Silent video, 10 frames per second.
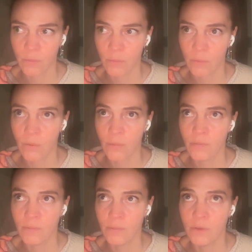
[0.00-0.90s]

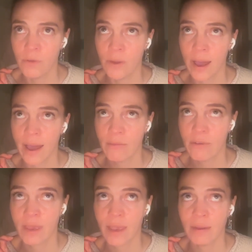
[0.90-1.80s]
would you
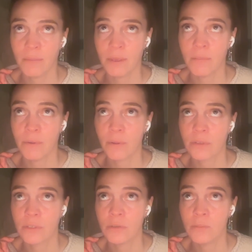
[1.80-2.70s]
advocate people
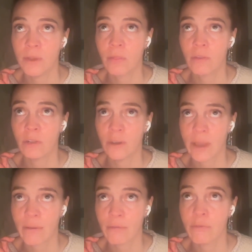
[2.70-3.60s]
to be on the
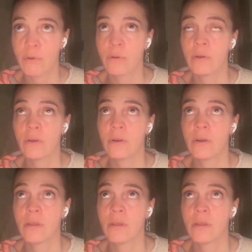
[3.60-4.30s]
lookout for,